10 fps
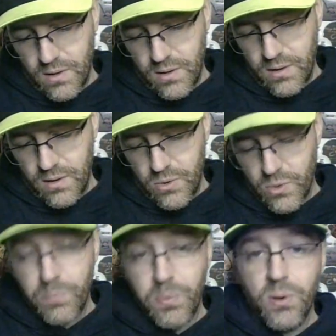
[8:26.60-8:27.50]

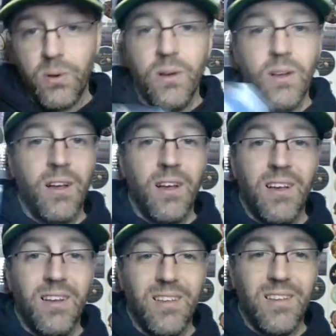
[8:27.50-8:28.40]
North Pole.
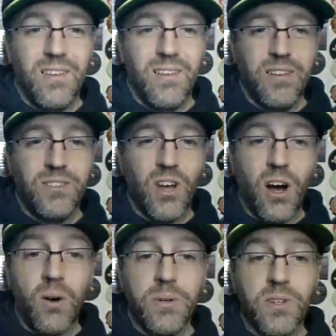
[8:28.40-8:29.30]
He's
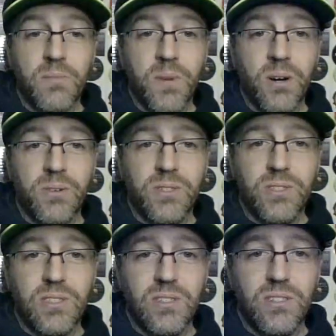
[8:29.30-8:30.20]
always on
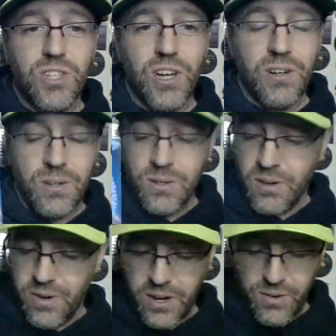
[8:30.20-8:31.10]
Marlon's channel
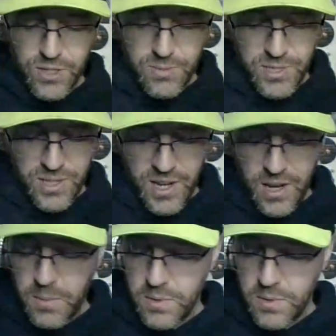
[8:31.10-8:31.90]
around Christmas time,